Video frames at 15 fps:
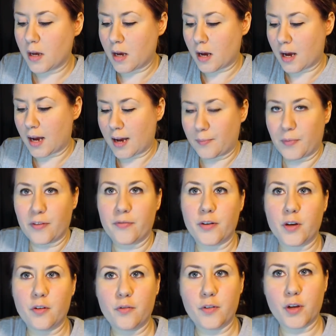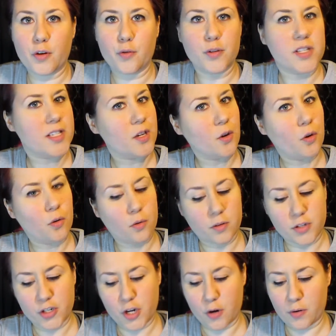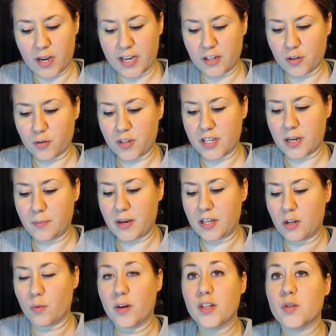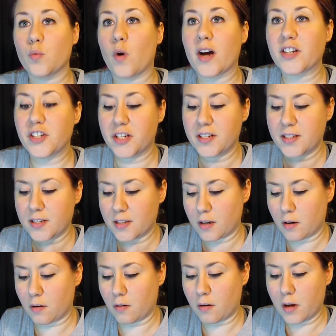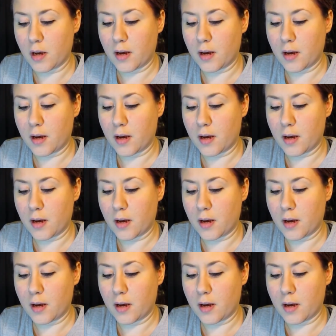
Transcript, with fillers: Um, a few of you still showed interest in me doing swatches, so